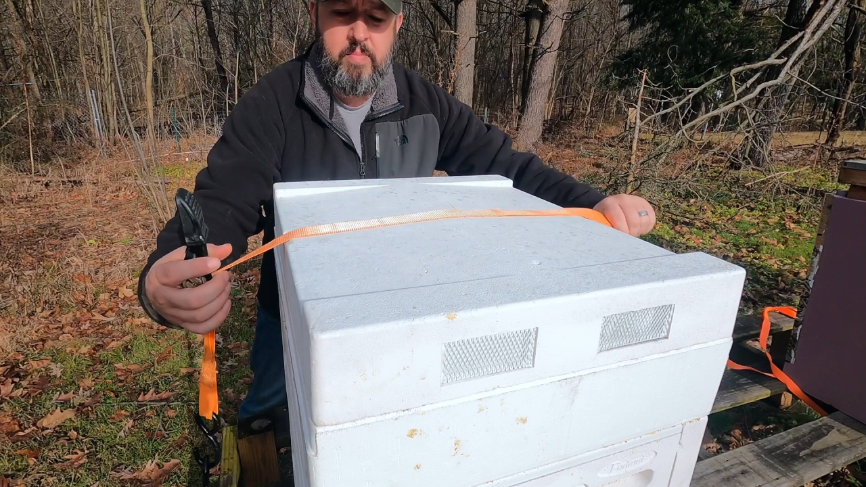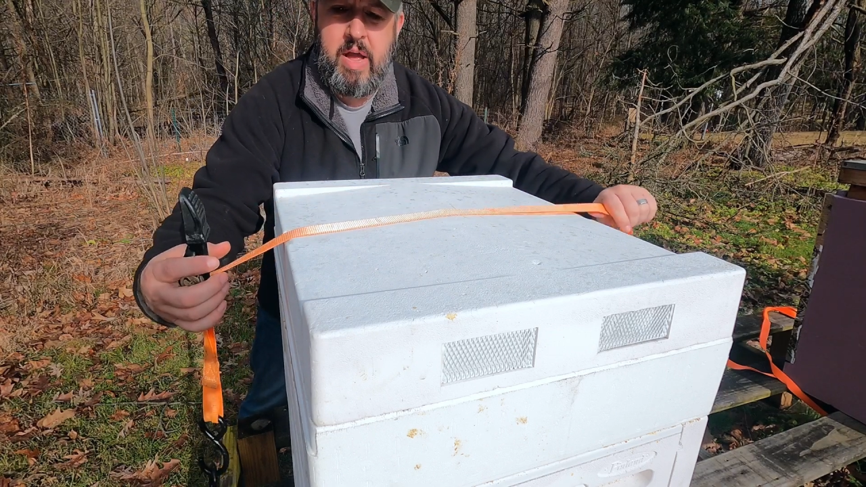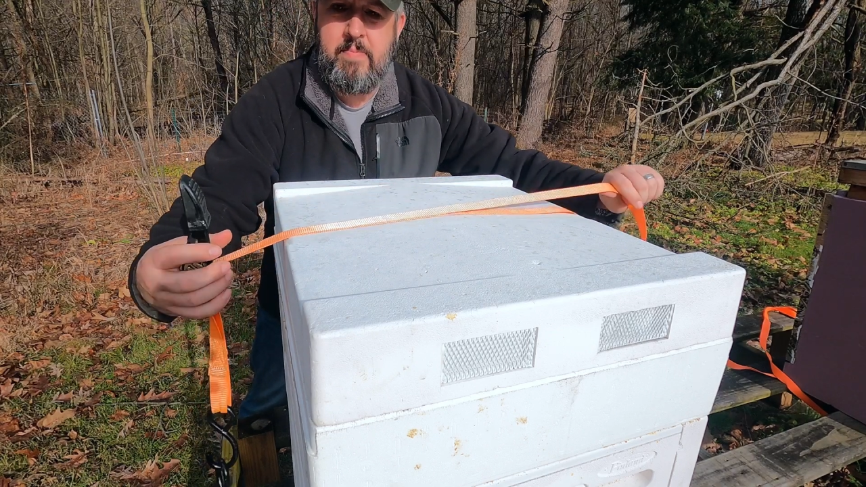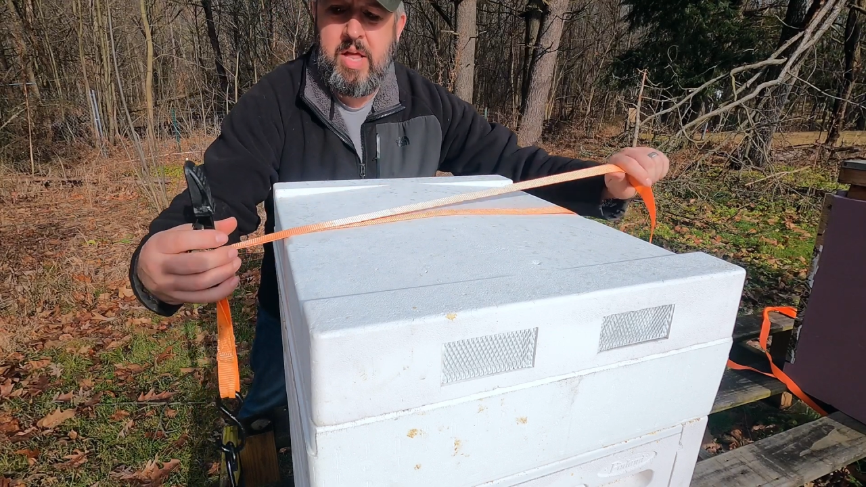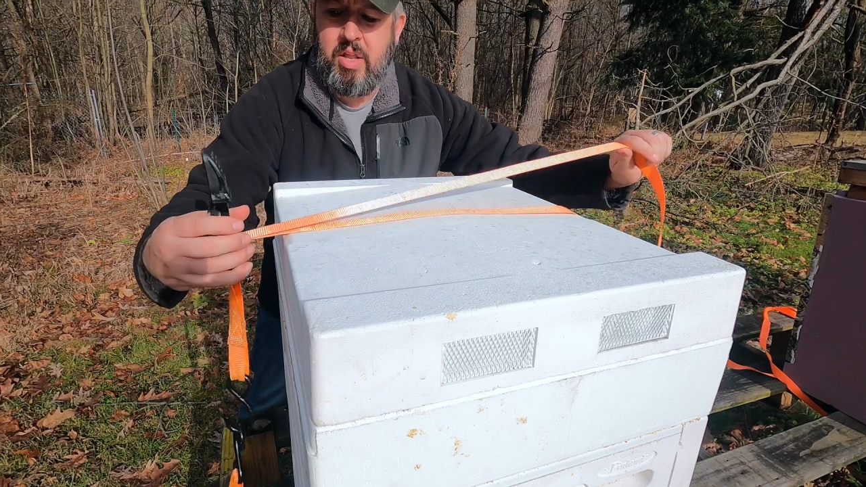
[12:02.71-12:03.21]

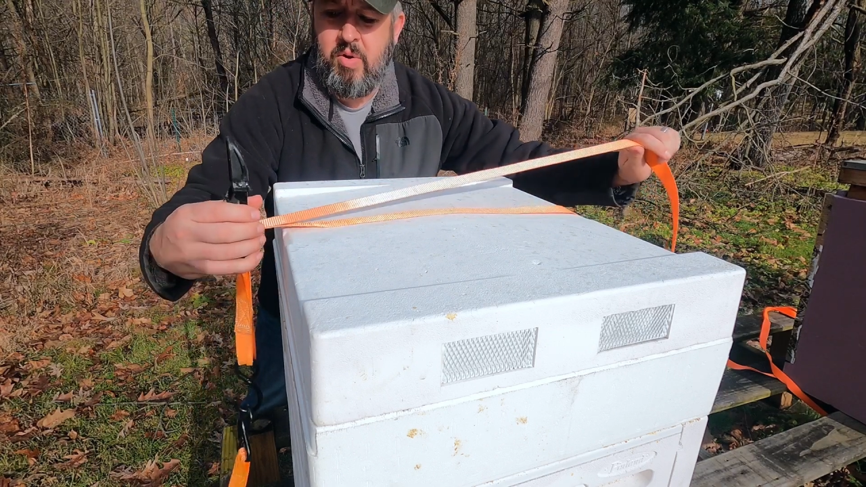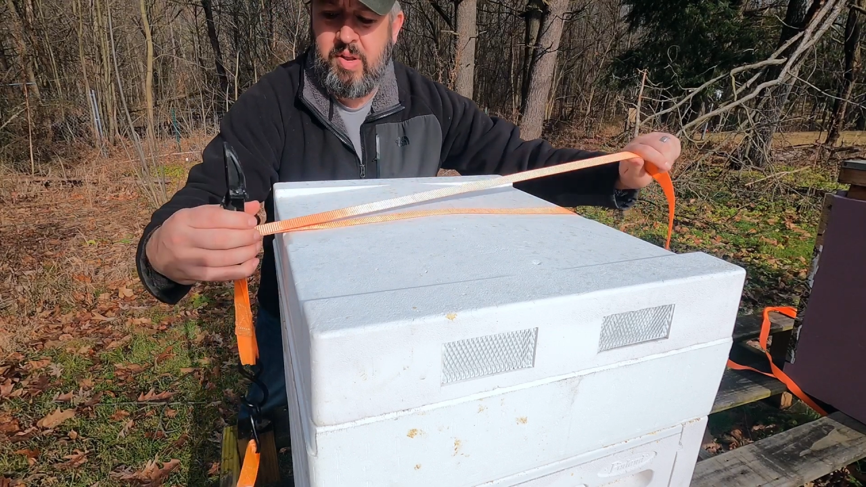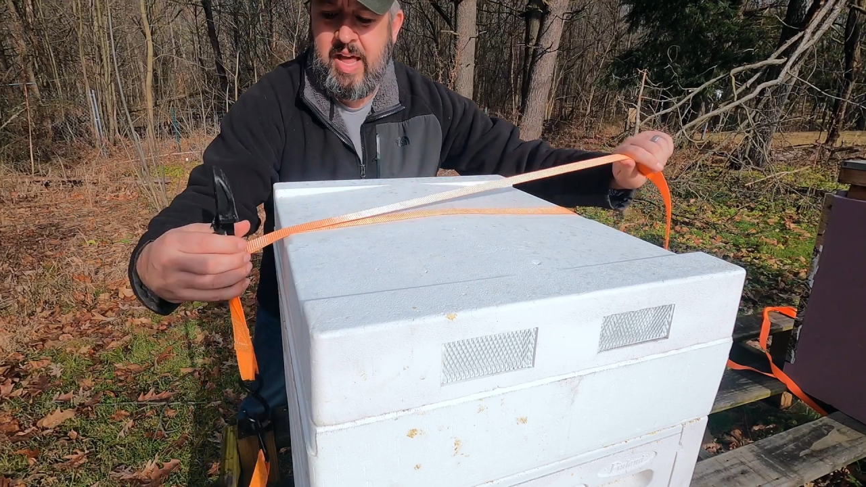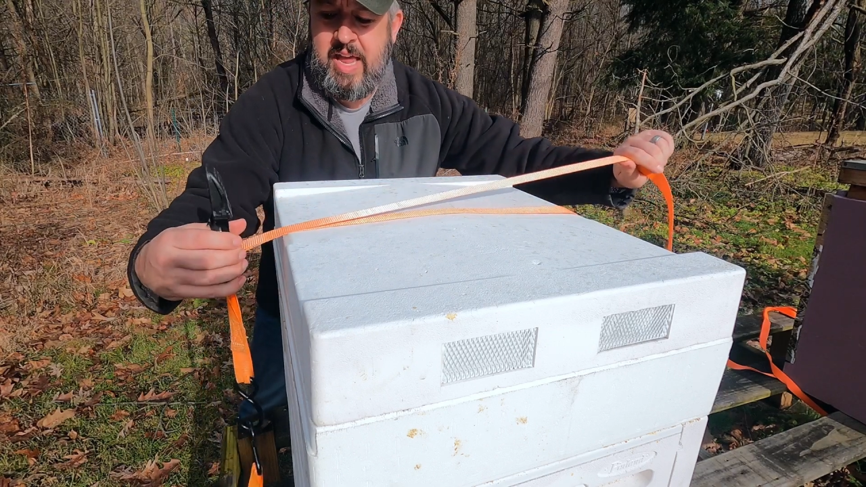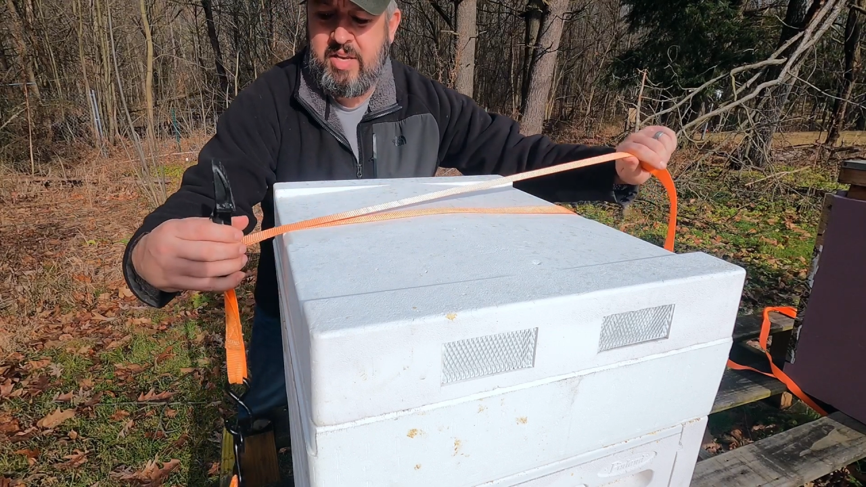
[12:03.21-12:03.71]
might be a
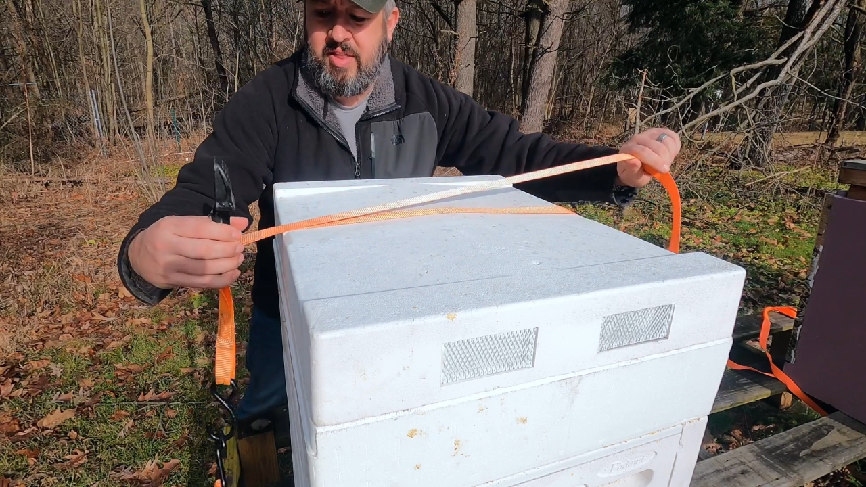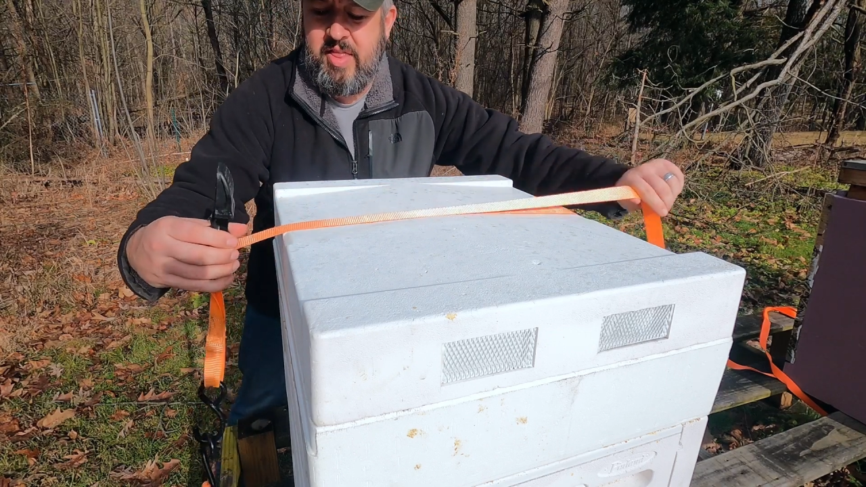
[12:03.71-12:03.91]
little light.